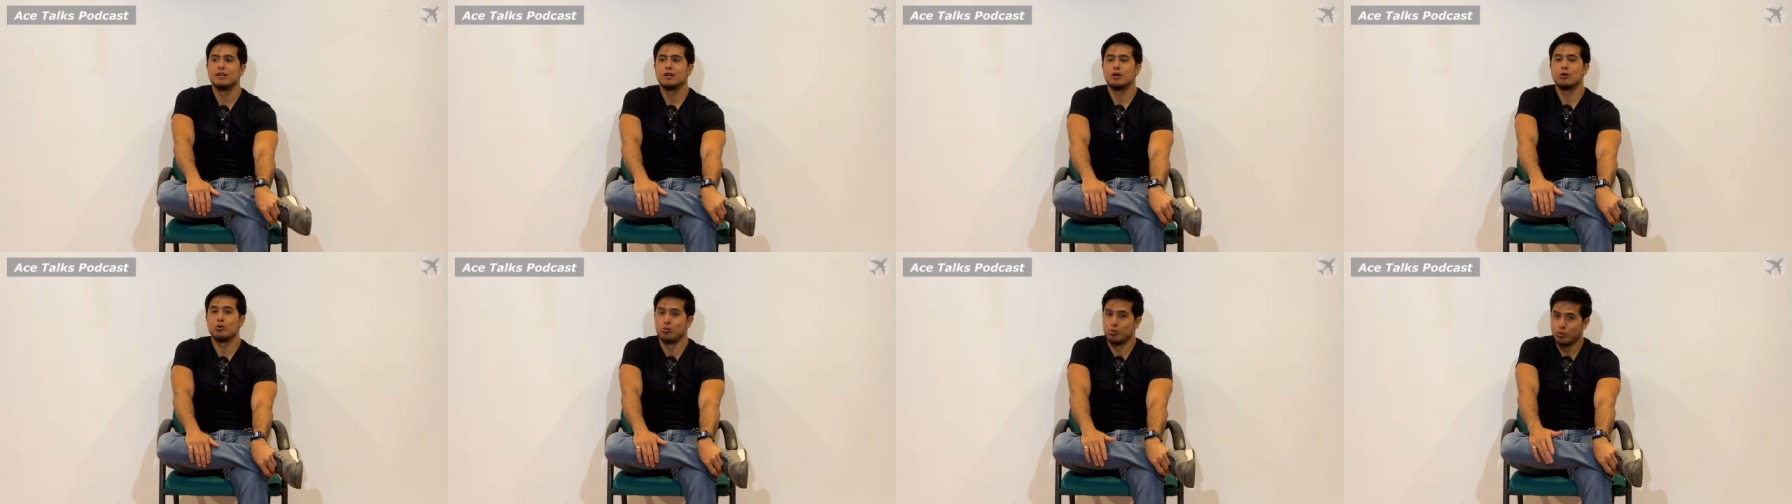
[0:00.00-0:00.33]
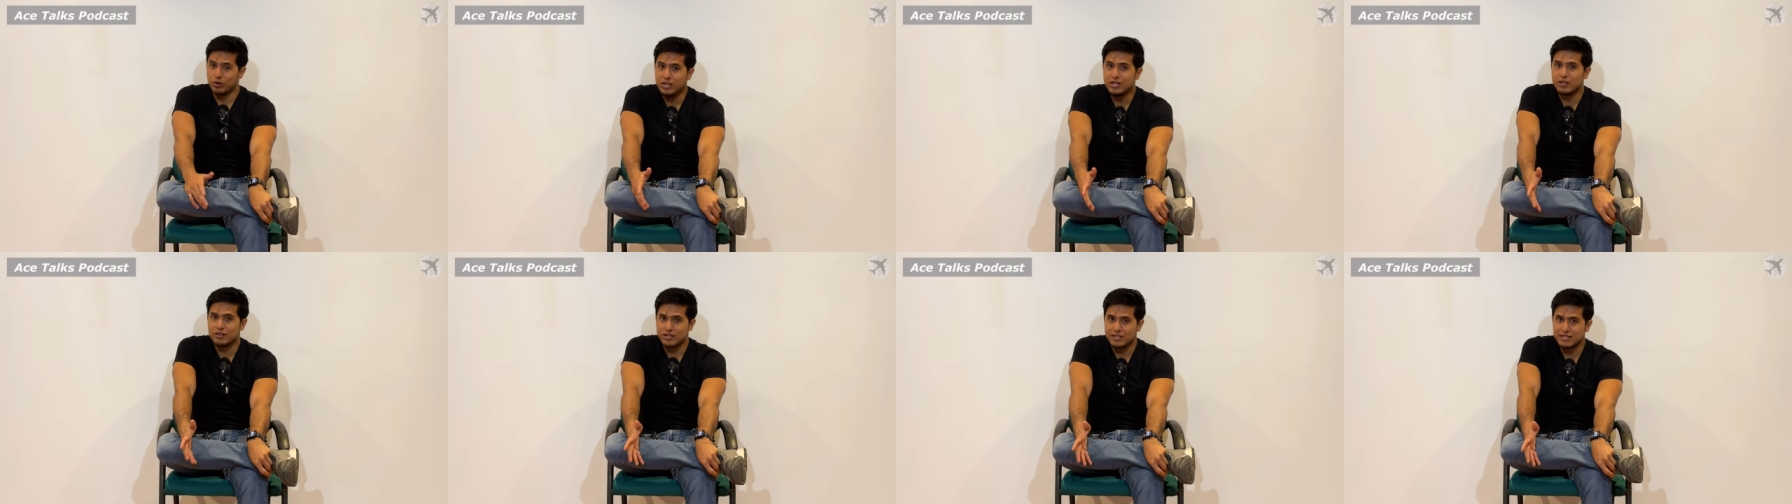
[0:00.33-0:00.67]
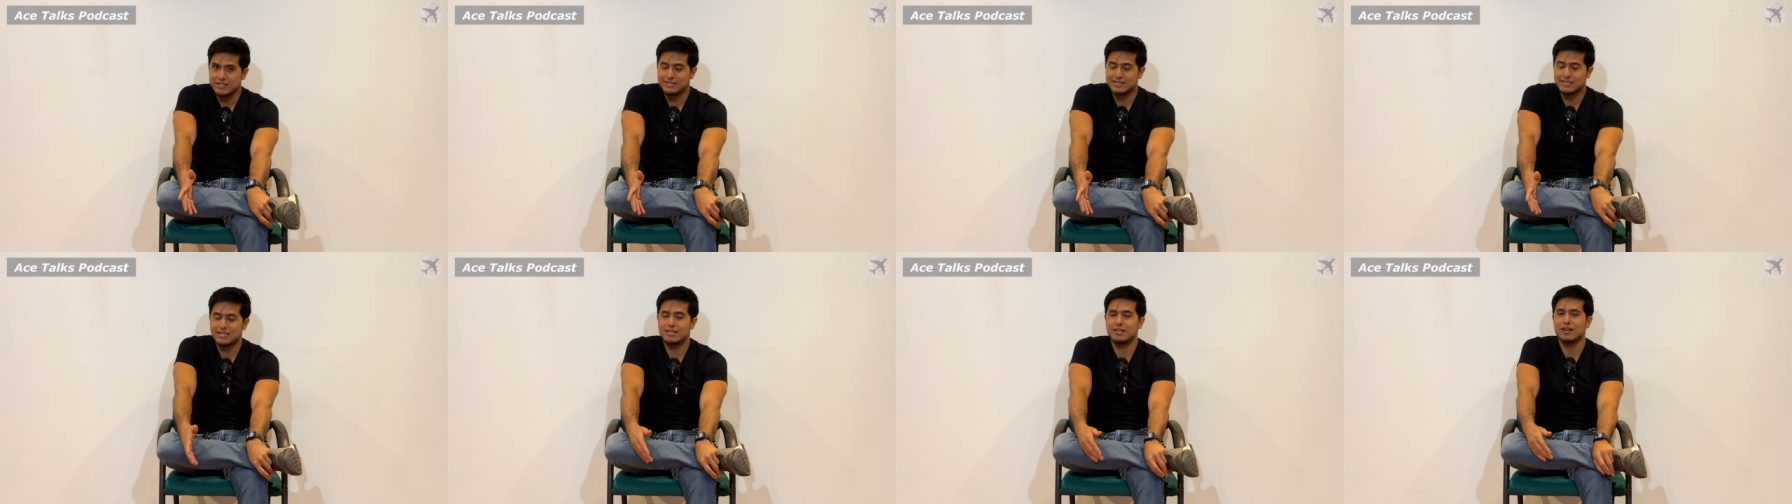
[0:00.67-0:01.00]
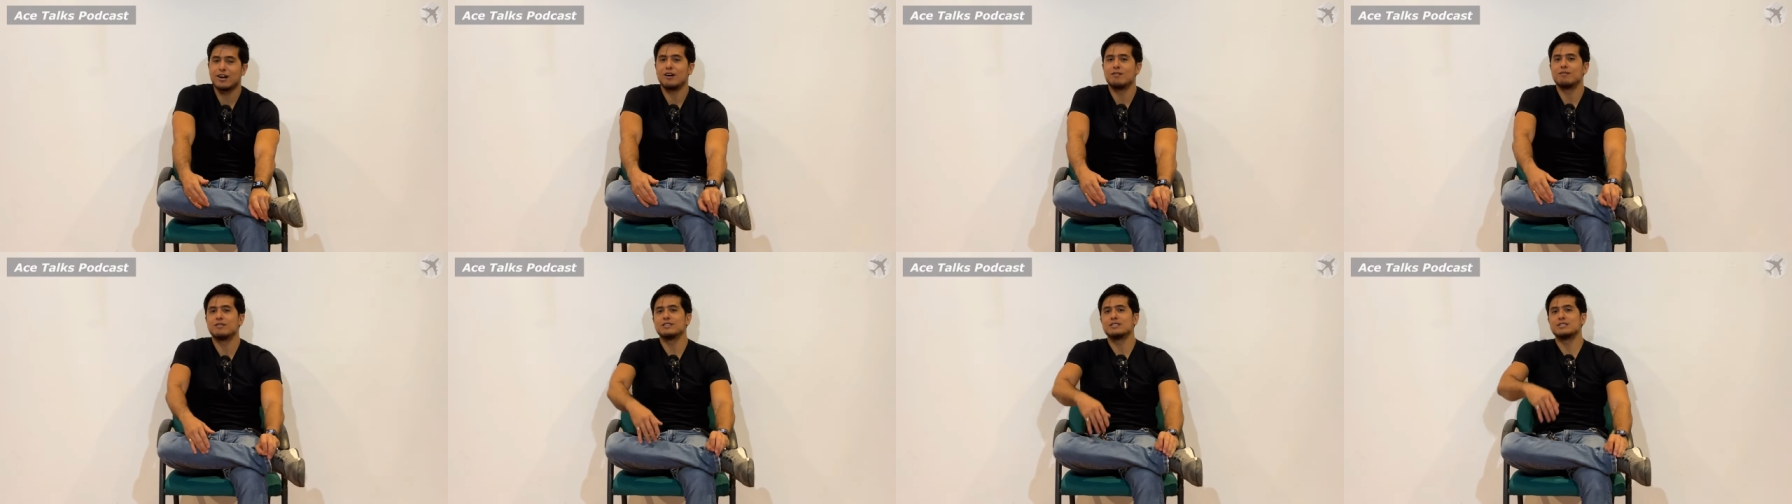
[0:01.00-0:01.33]
realistic
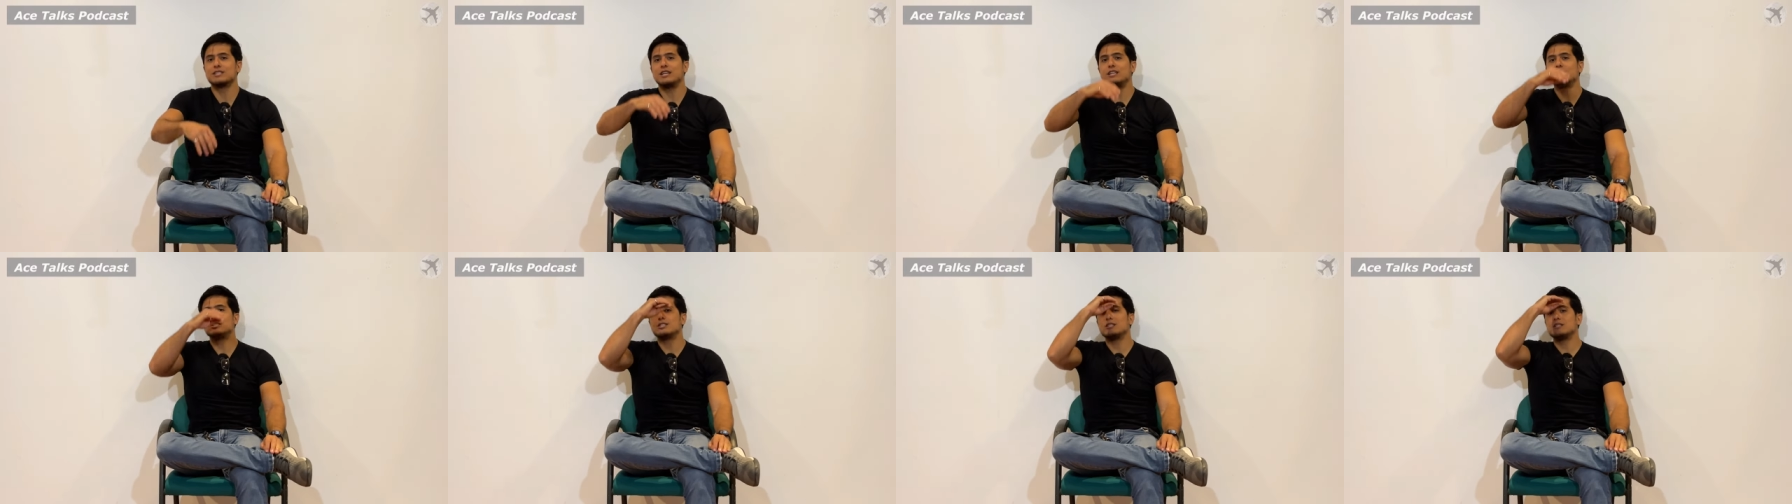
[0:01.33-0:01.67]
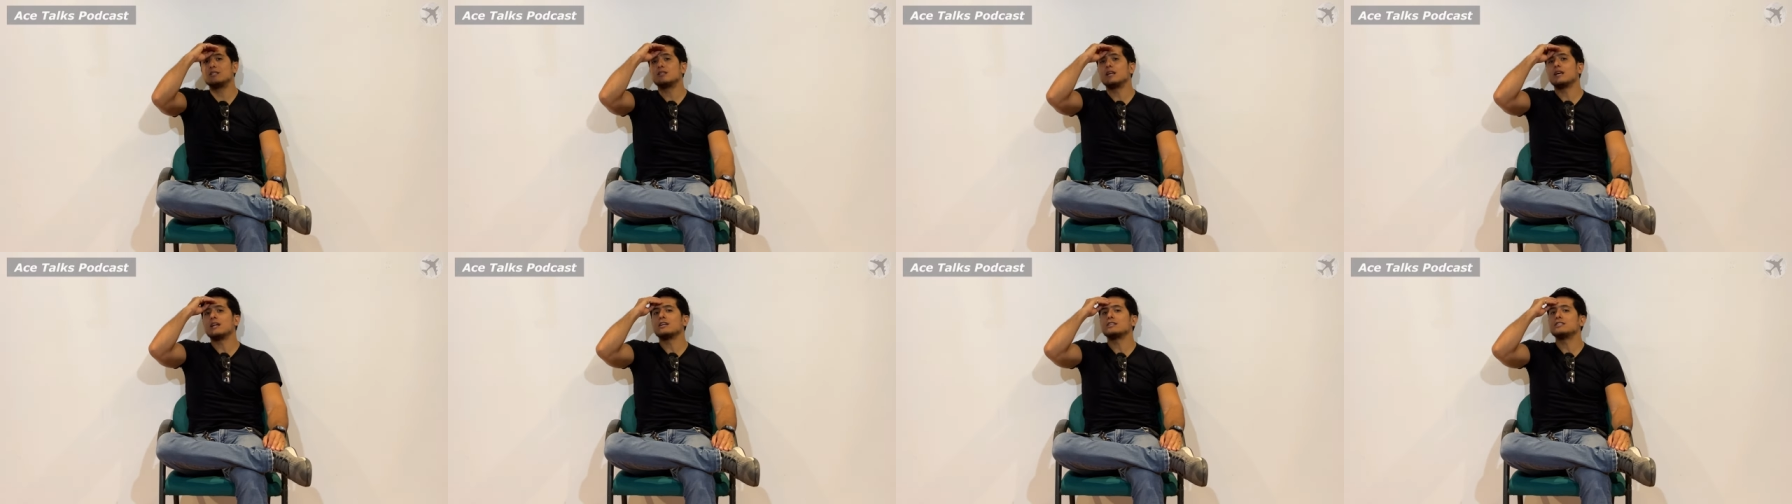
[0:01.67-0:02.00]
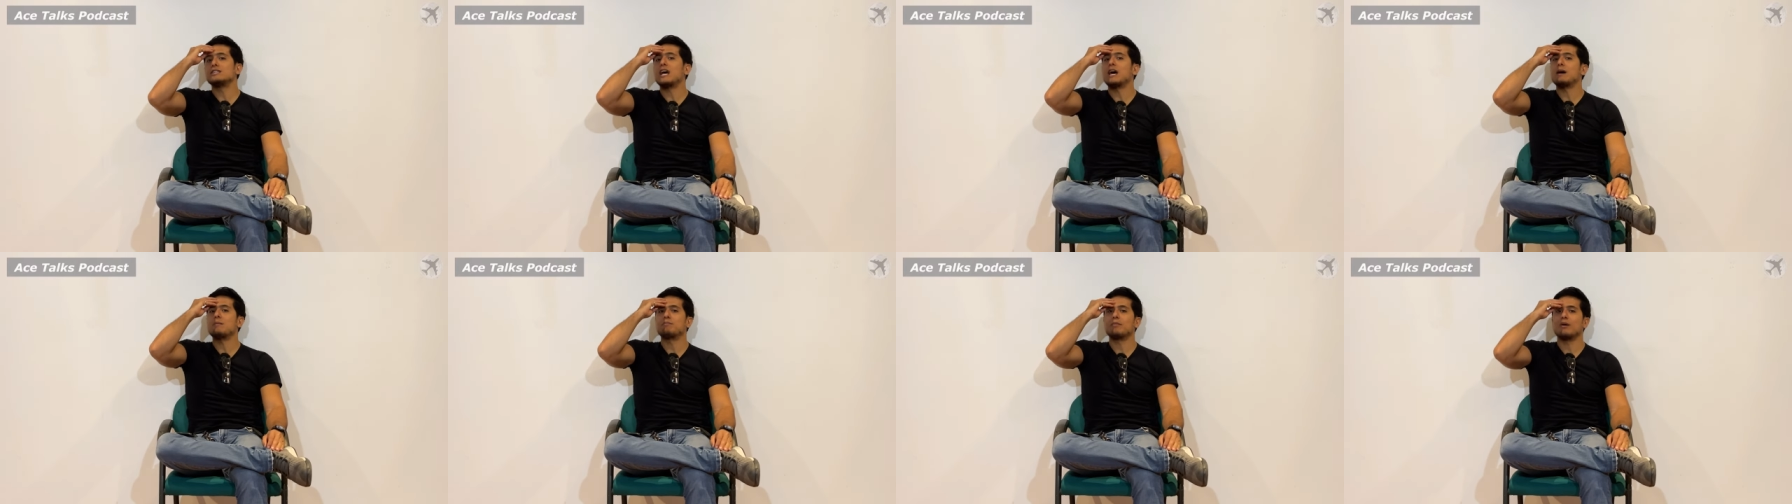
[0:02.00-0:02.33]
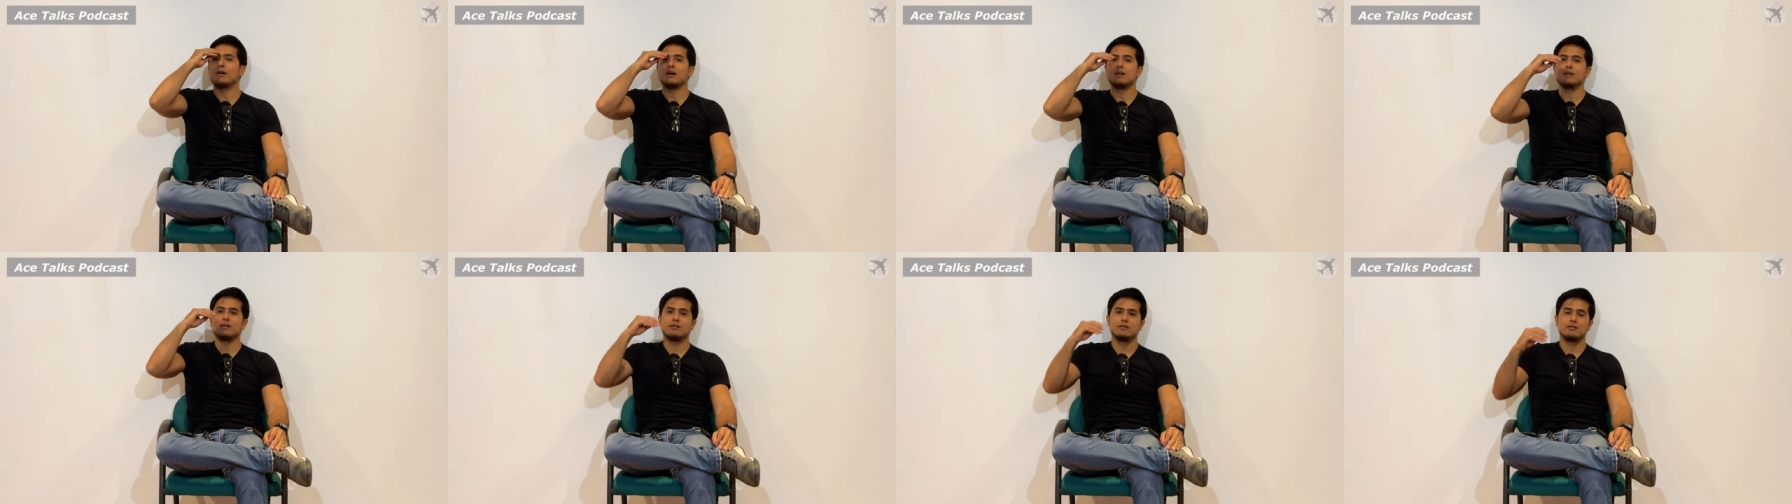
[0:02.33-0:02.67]
conversation than a
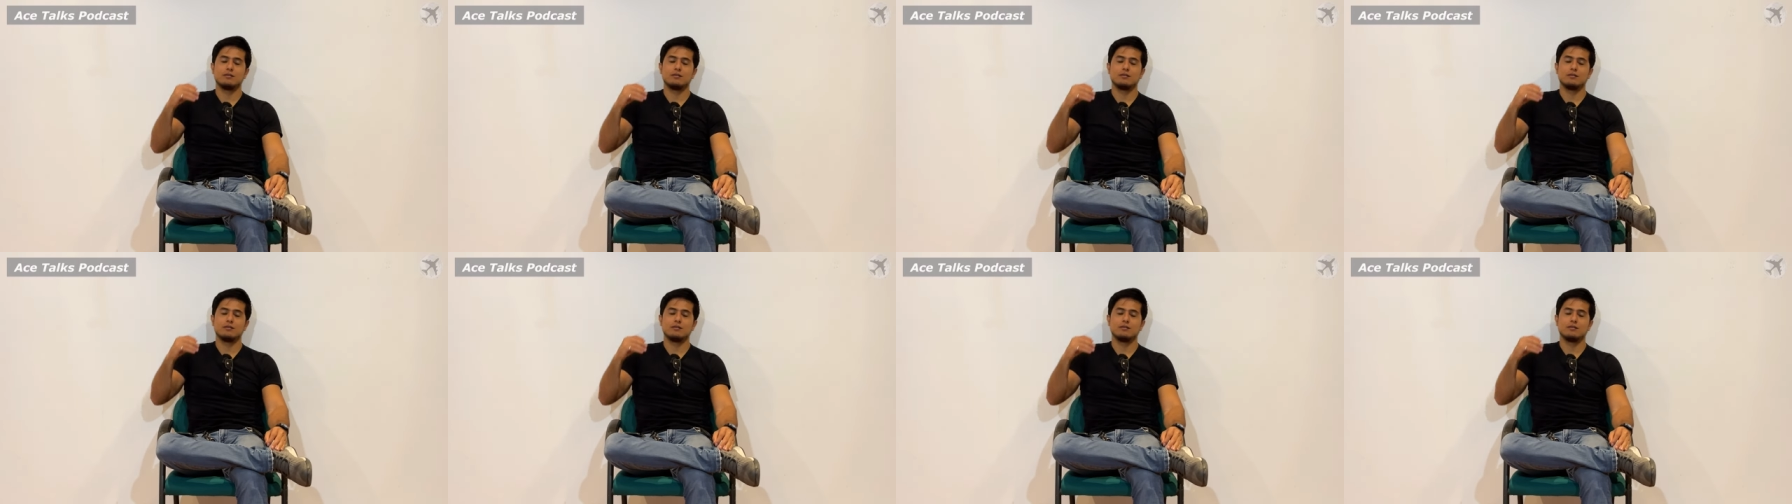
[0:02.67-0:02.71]
chatbot.